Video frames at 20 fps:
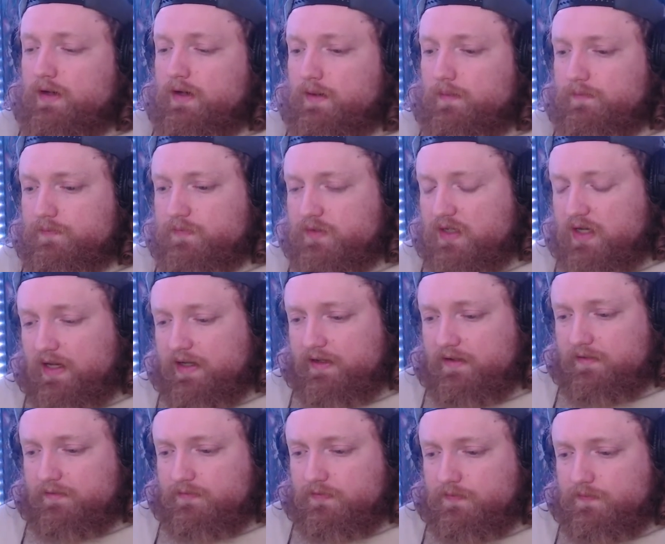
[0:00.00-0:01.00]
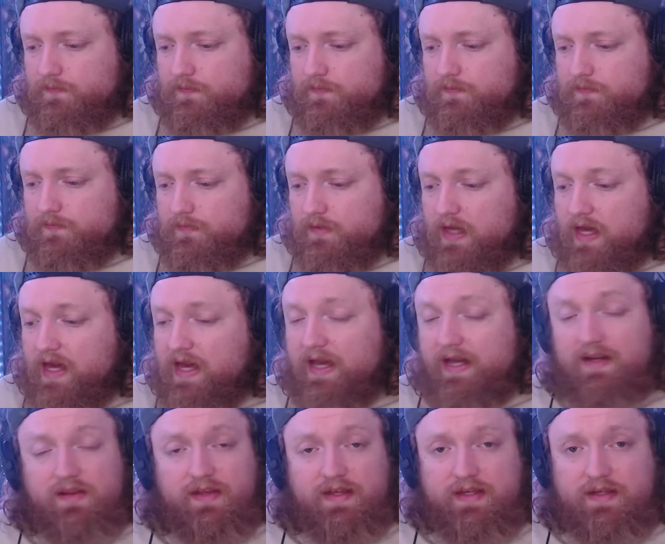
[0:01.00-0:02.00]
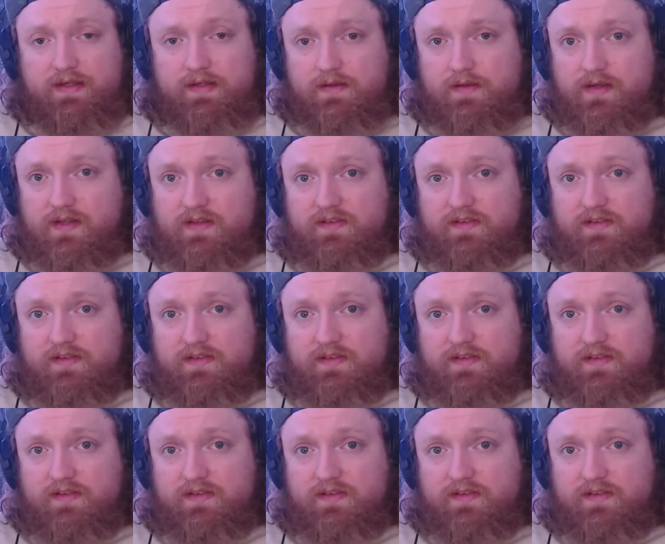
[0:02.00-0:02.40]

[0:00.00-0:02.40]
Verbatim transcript: um, kind of handling